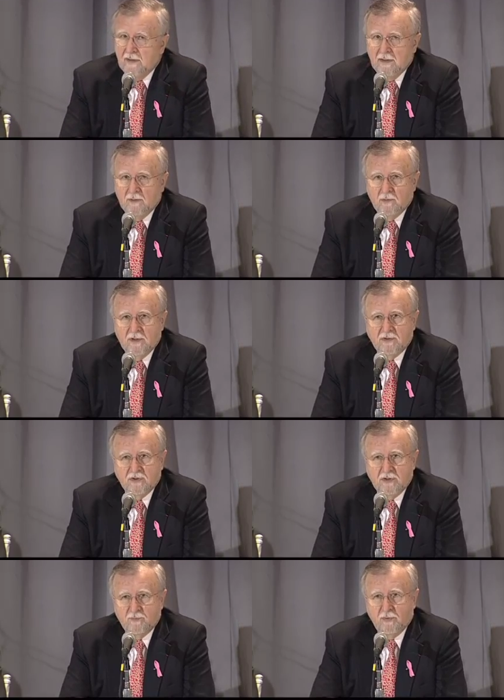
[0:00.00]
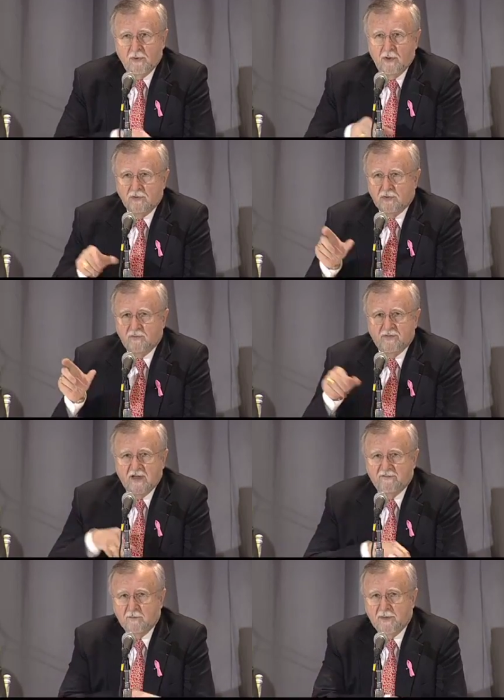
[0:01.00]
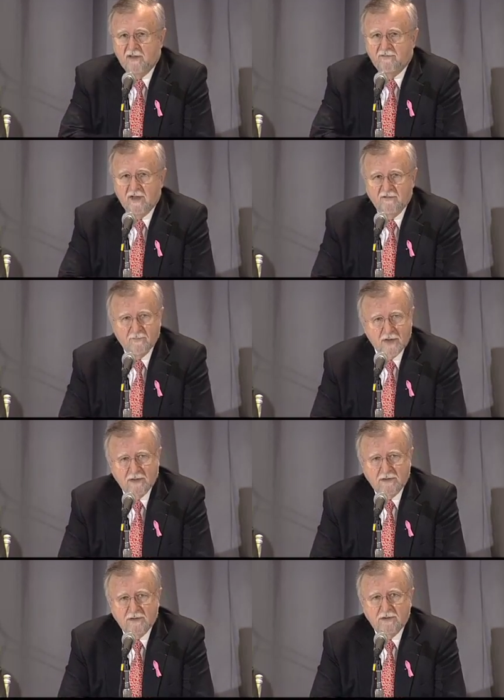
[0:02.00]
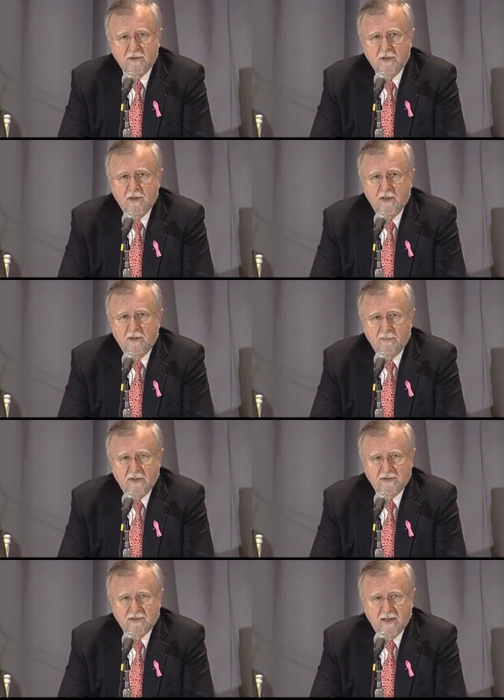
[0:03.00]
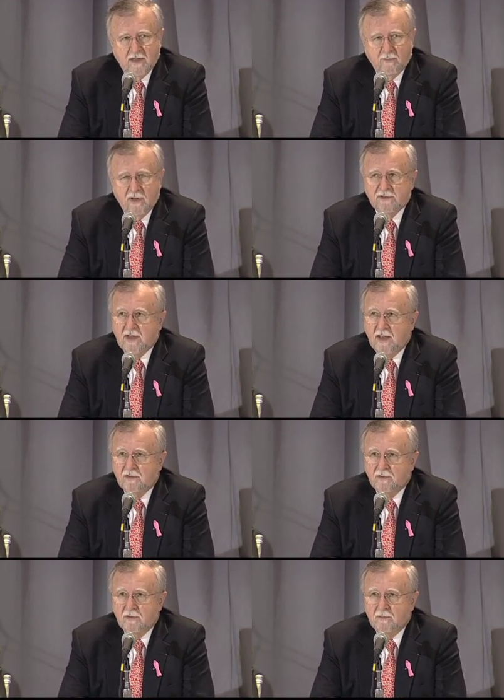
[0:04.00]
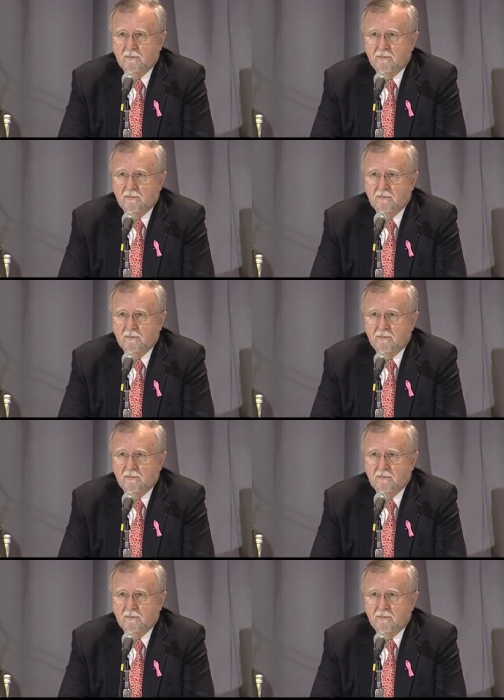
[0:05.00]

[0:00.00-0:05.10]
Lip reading: in which it prolonged survival by 5 months in metastatic breast cancer.